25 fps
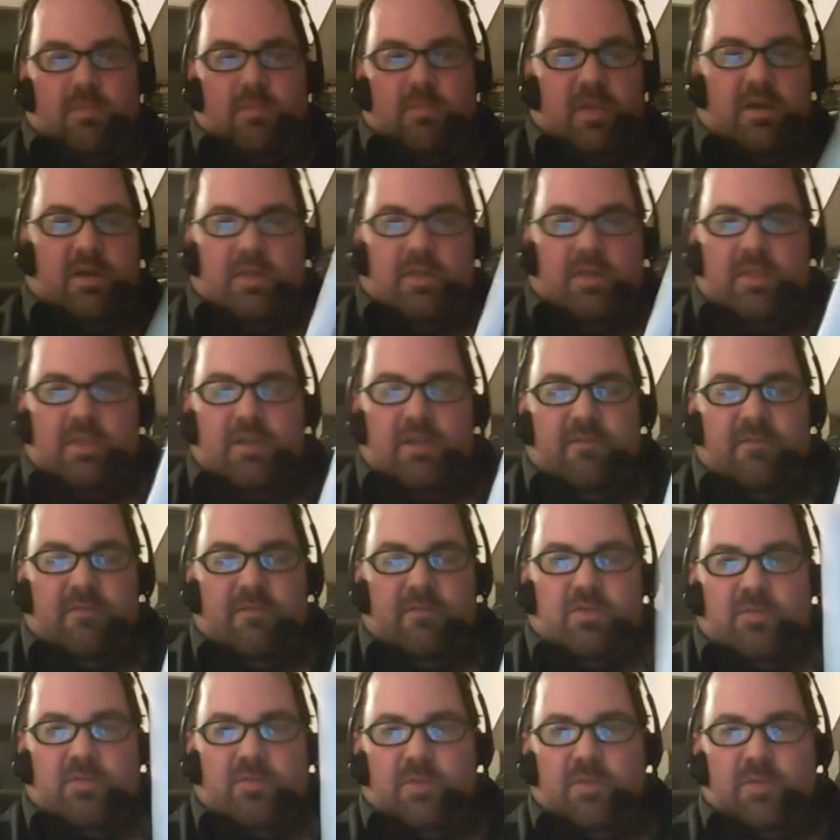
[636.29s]
because they
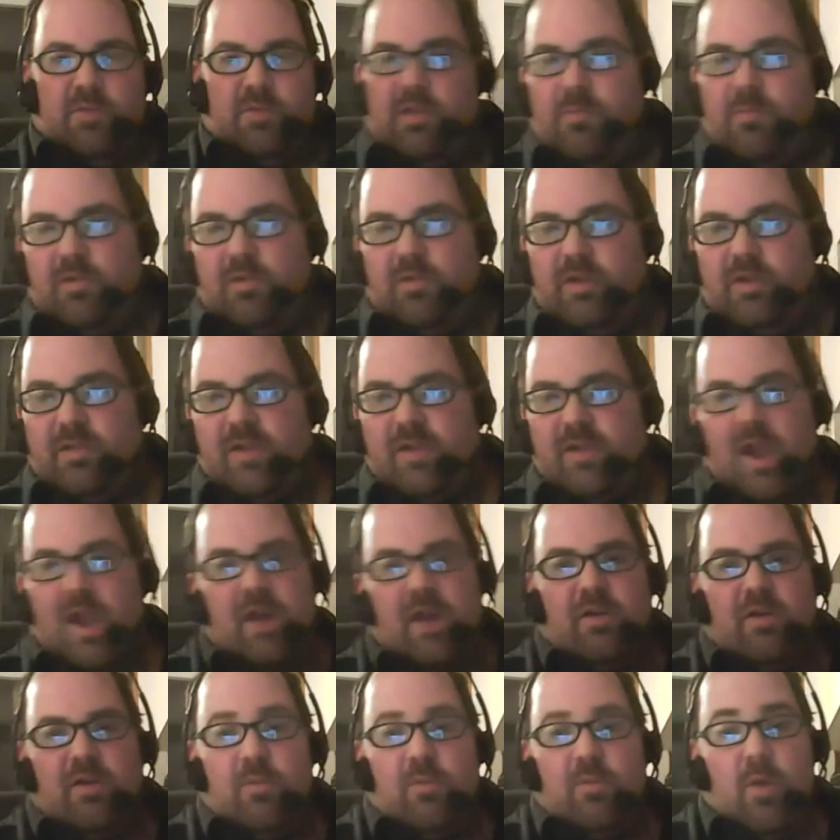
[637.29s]
feature multiple
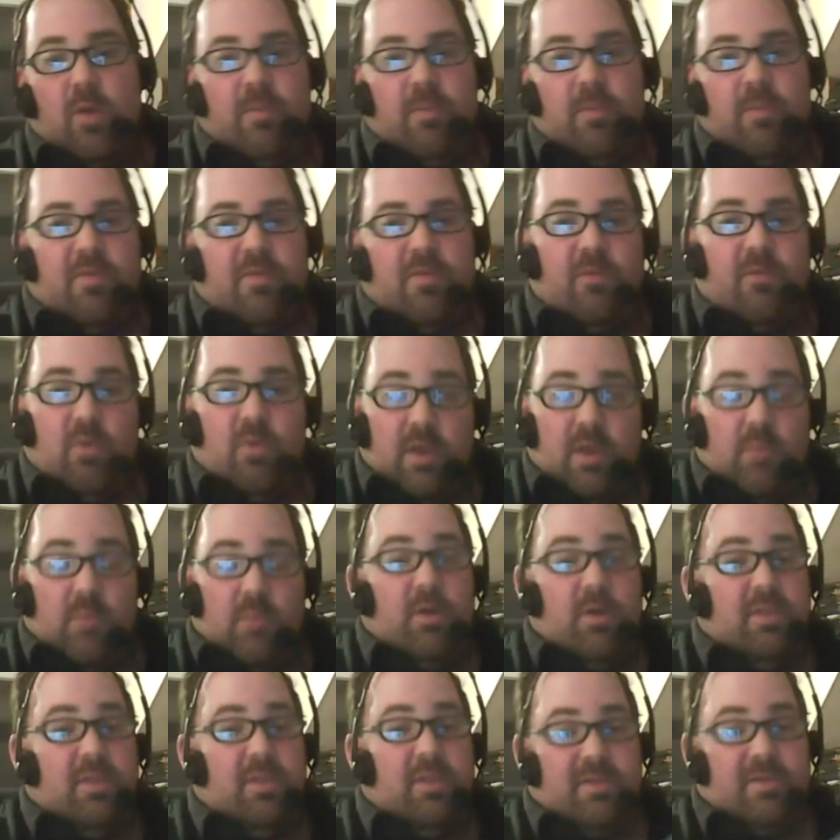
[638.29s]
designers in one in
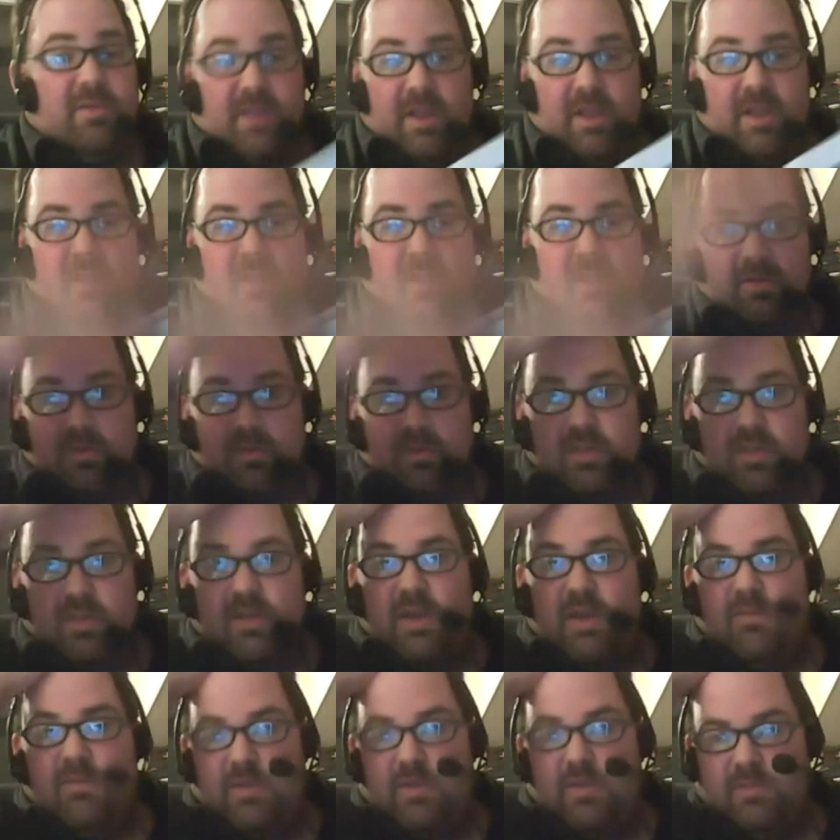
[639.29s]
one site. So that's
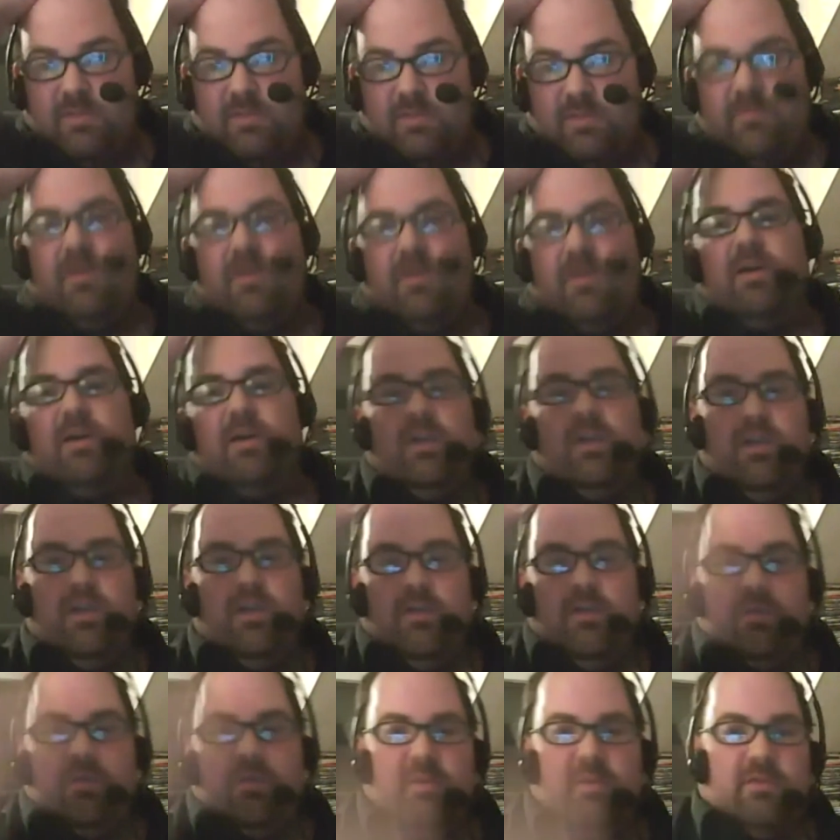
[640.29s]
kind of one of uh,
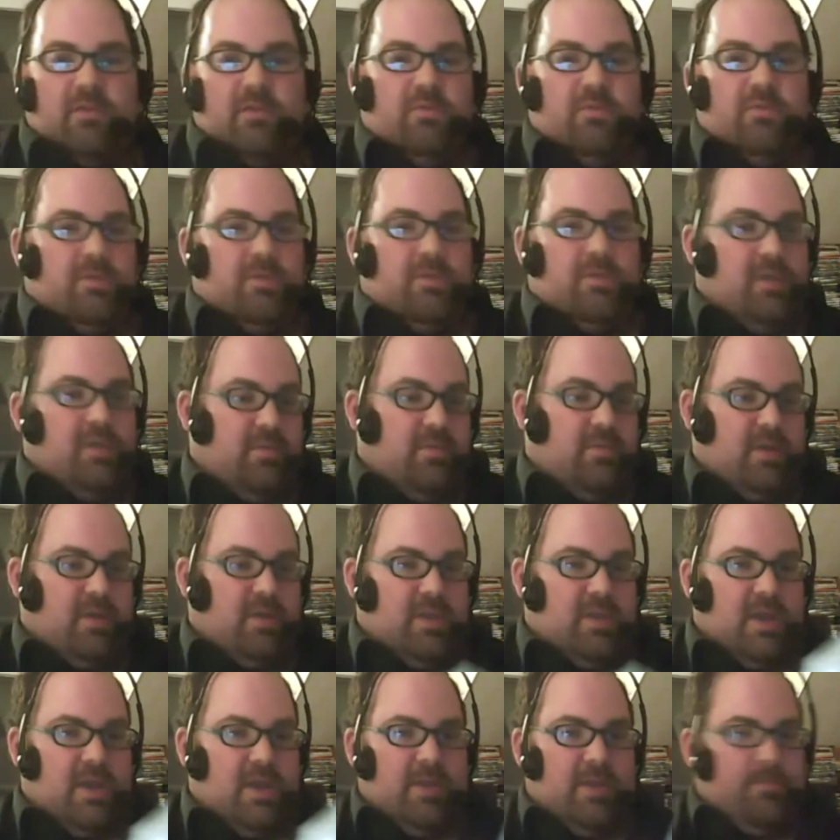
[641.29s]
one of the cool things about
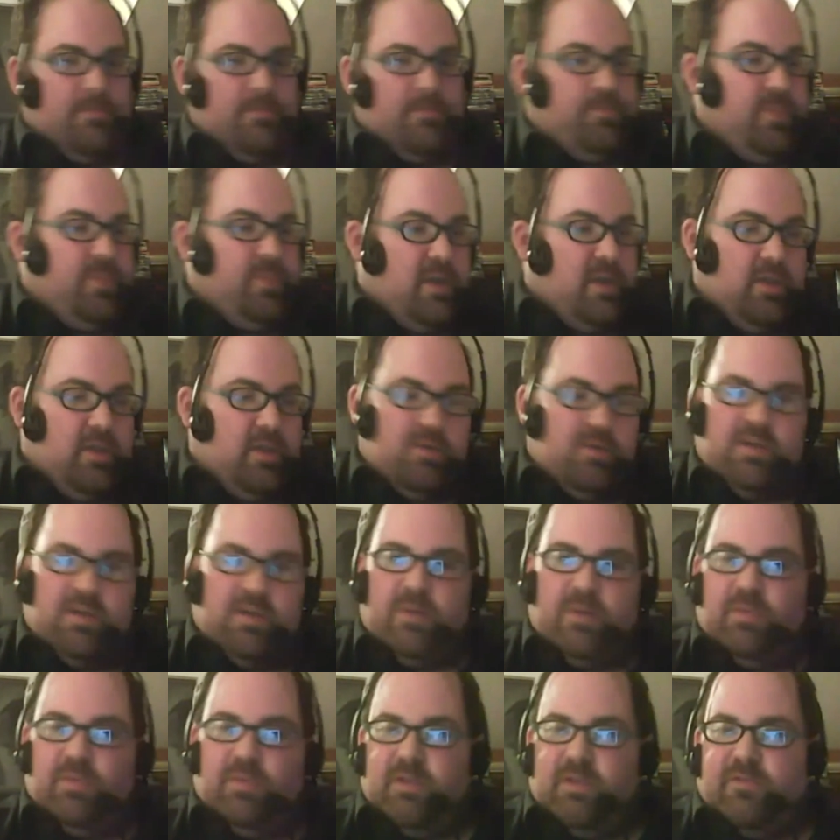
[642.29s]
that. And there's a
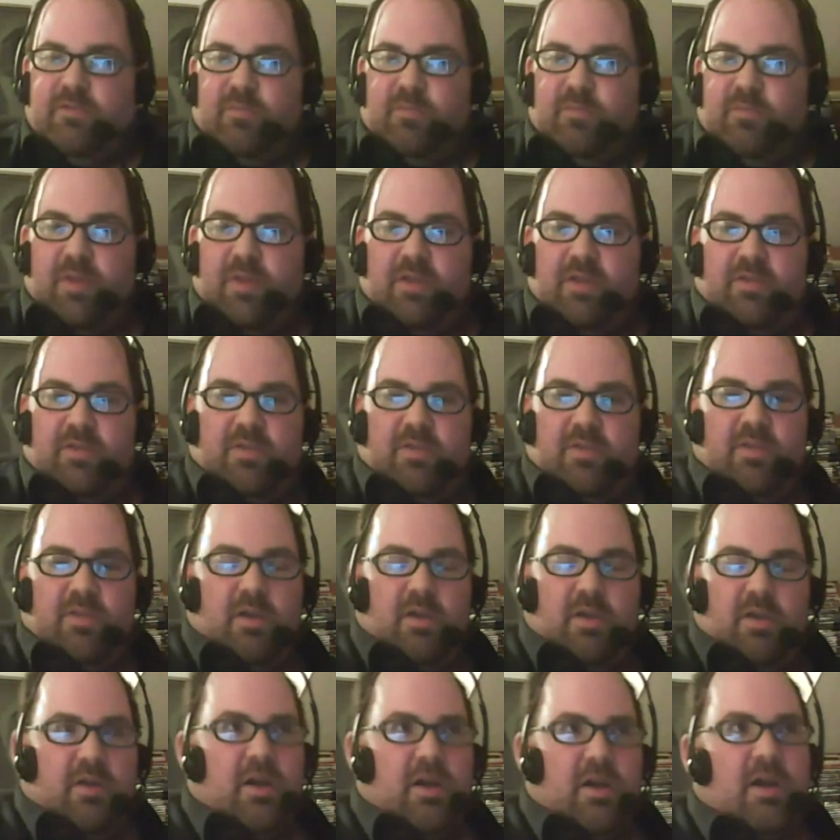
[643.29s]
couple different pages
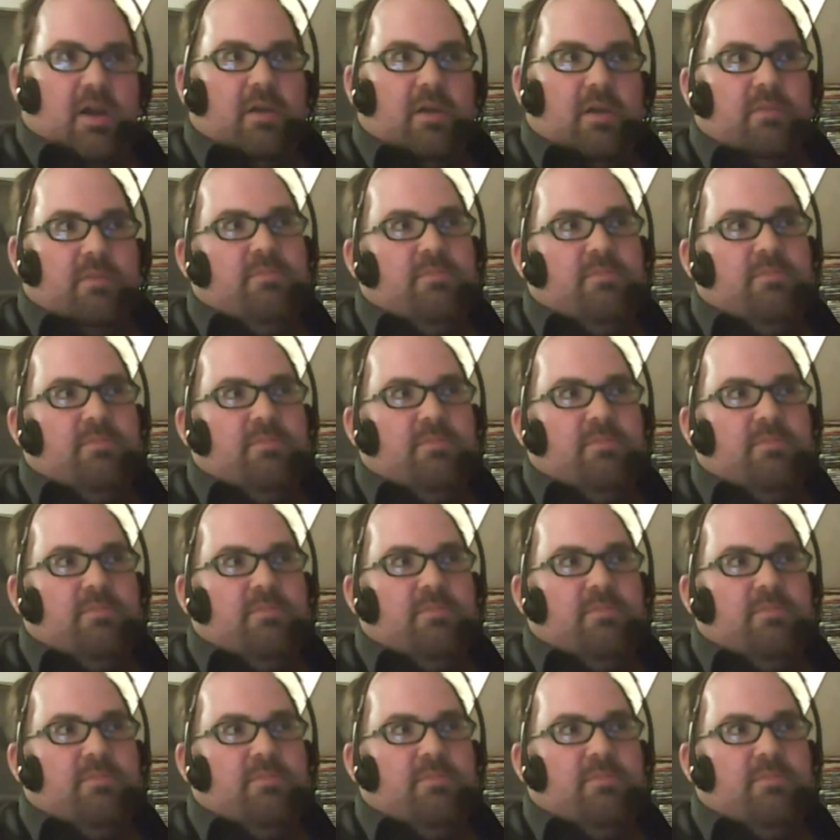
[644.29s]
or uh,